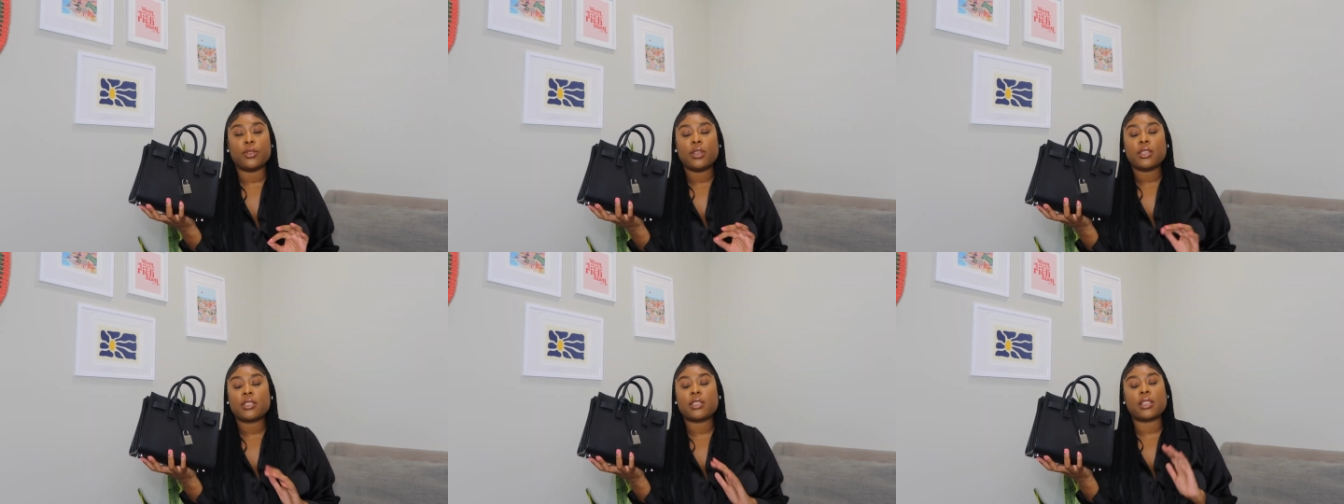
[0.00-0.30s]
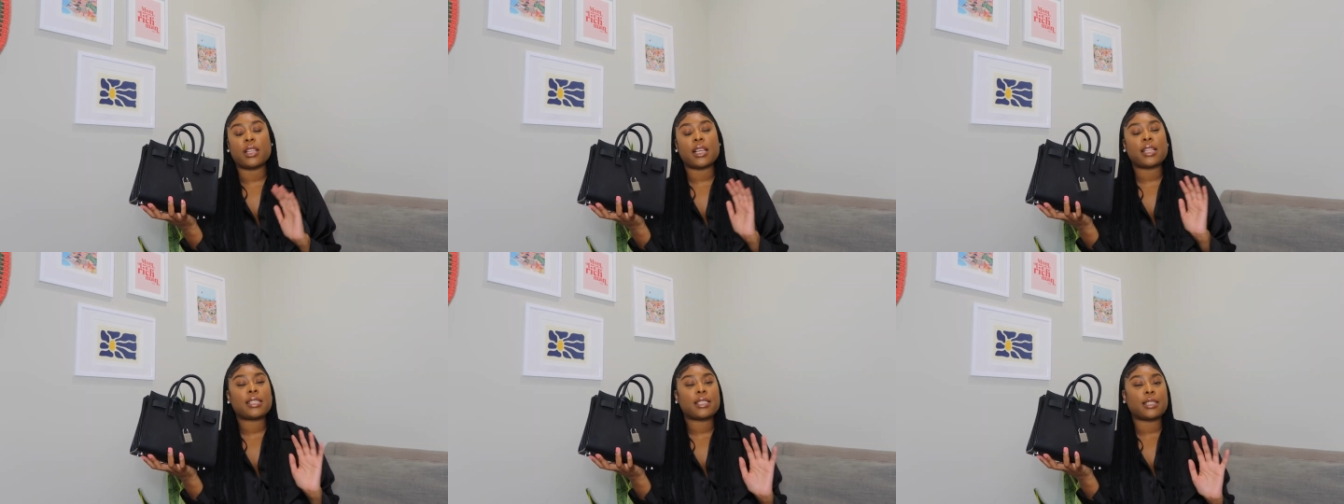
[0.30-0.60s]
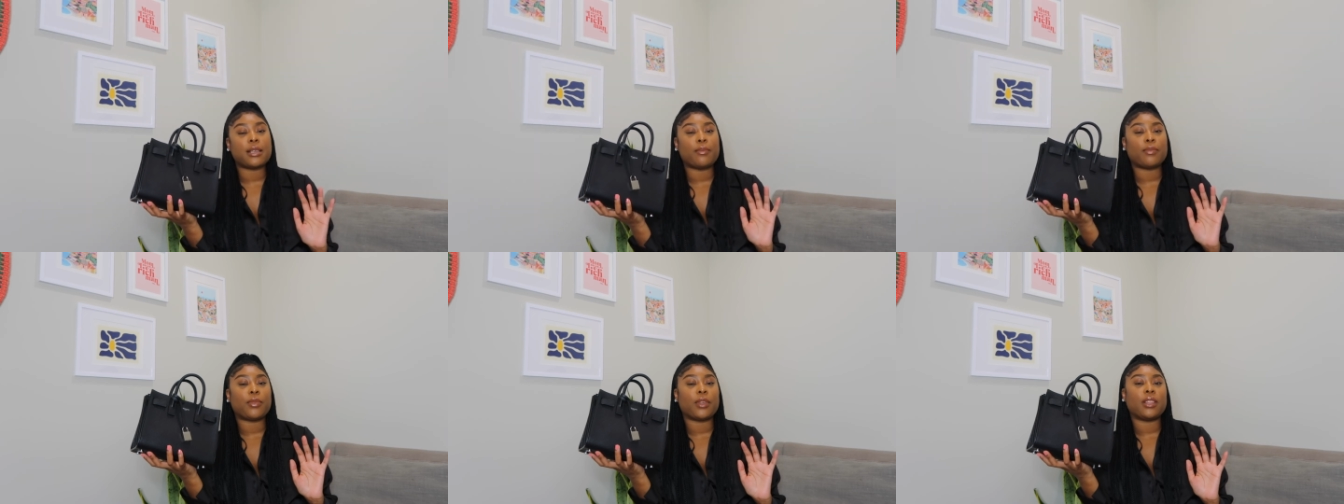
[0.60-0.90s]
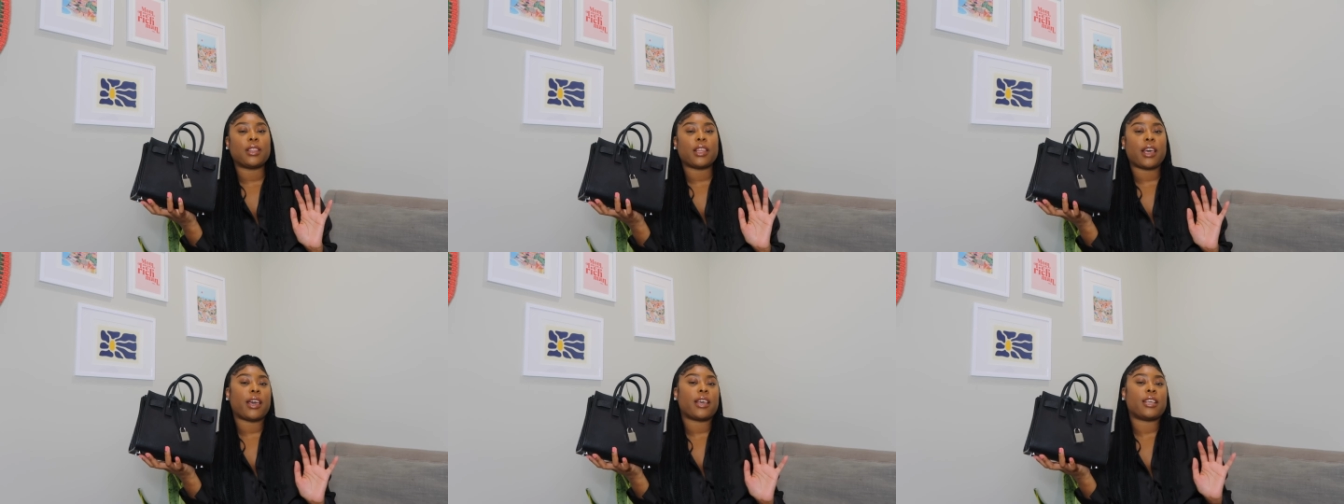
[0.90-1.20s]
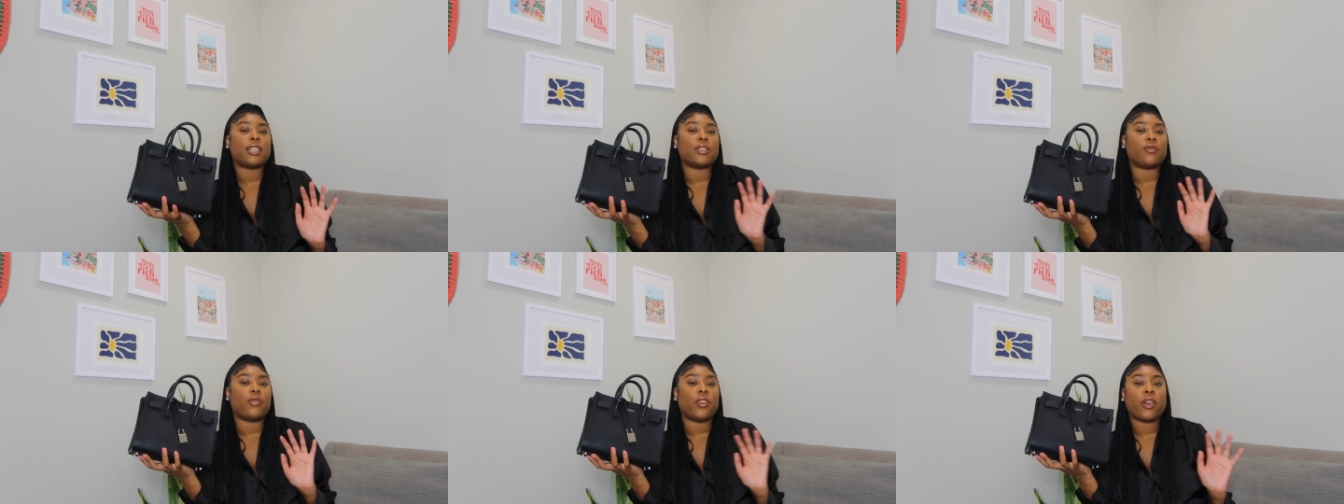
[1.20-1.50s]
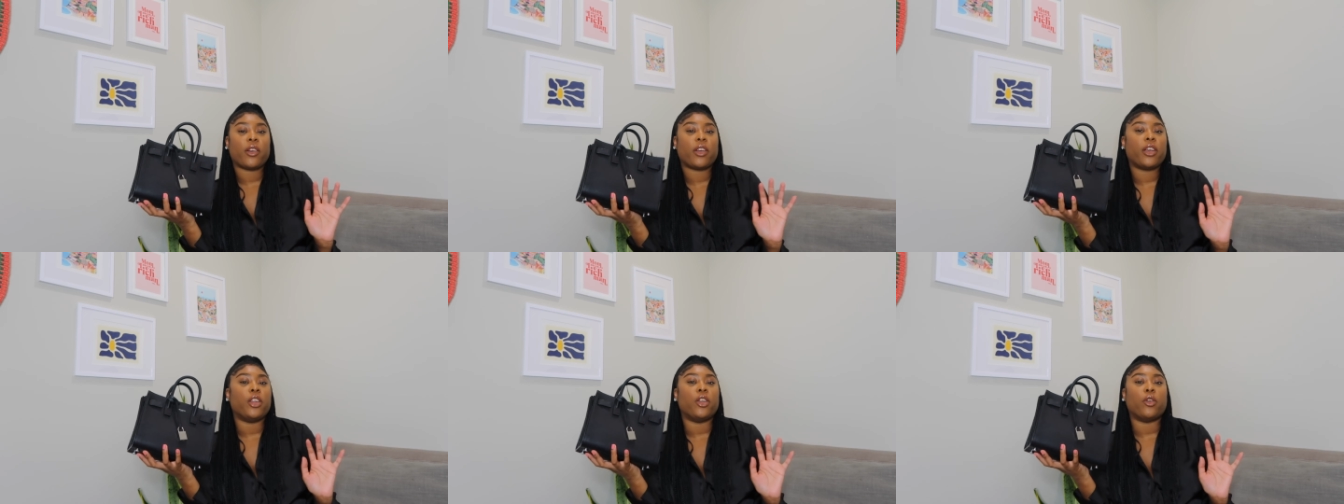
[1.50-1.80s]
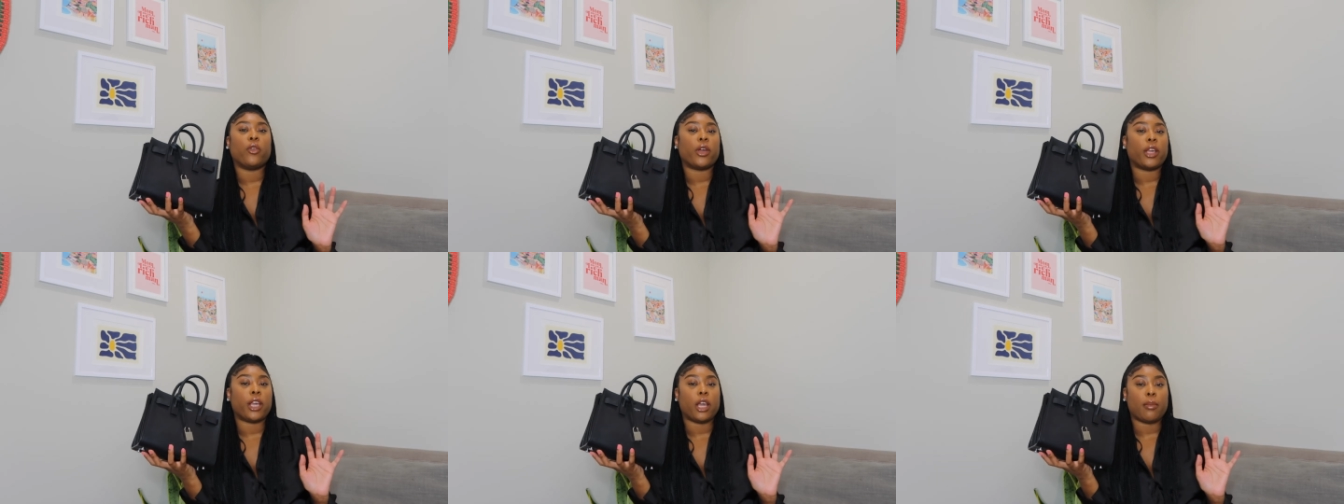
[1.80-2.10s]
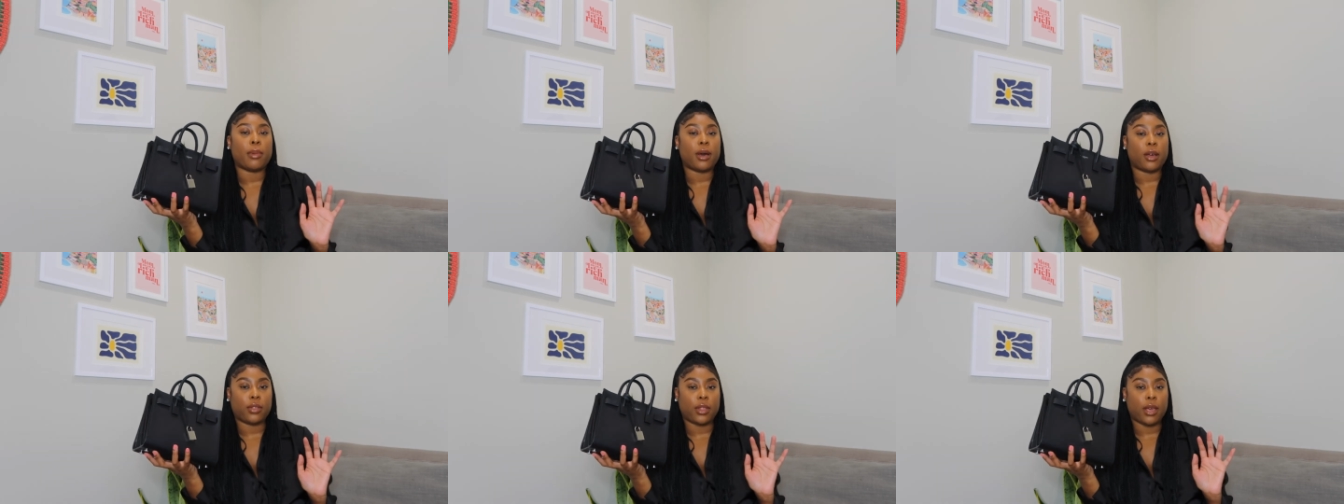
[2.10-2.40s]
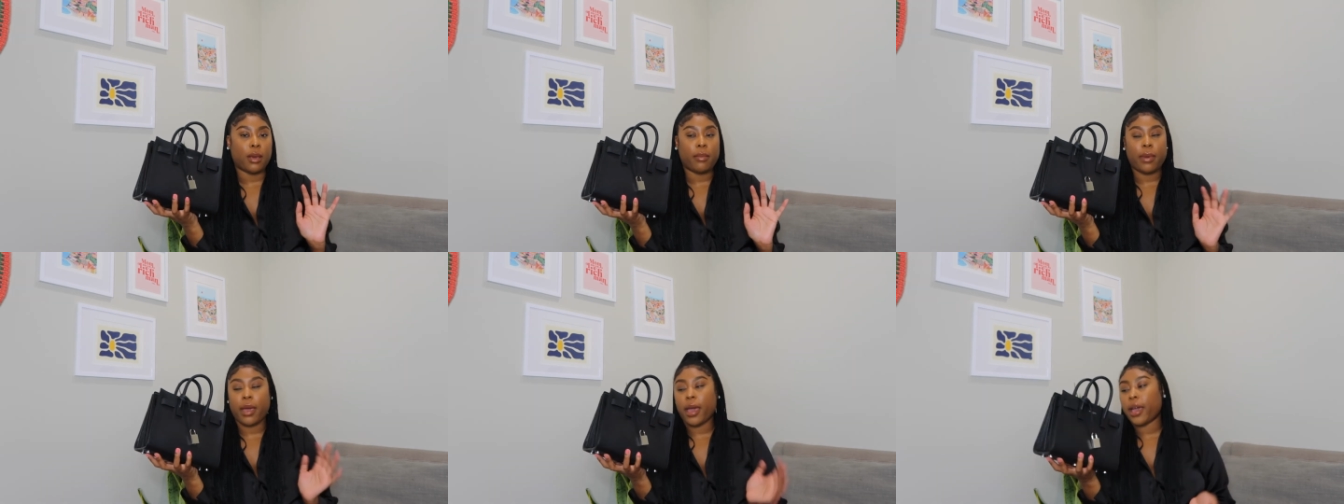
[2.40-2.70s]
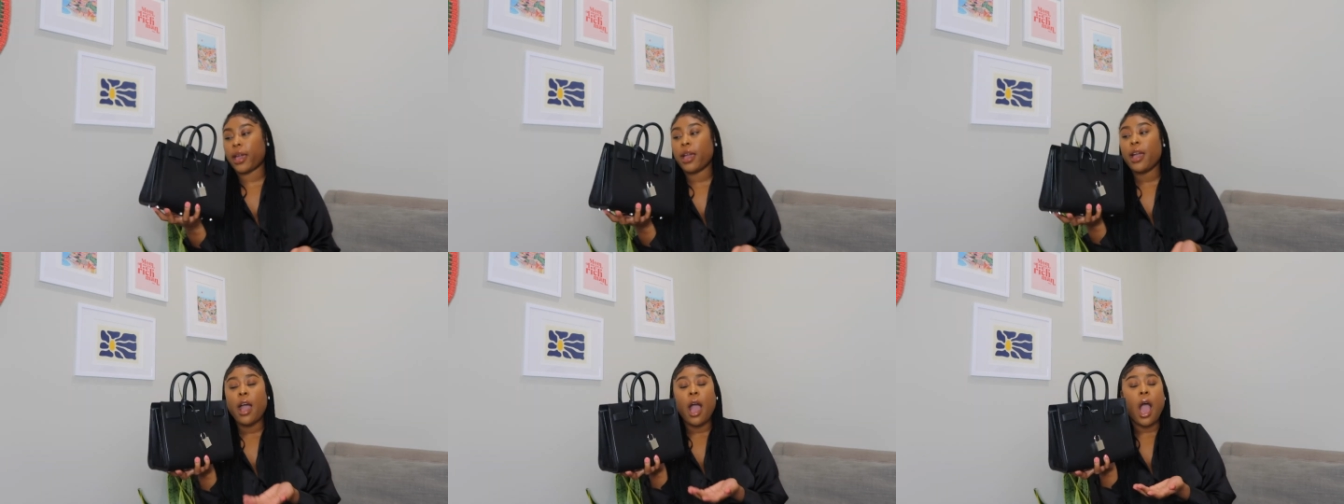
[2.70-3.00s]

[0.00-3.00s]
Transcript: So that's something that is very annoying about that bag.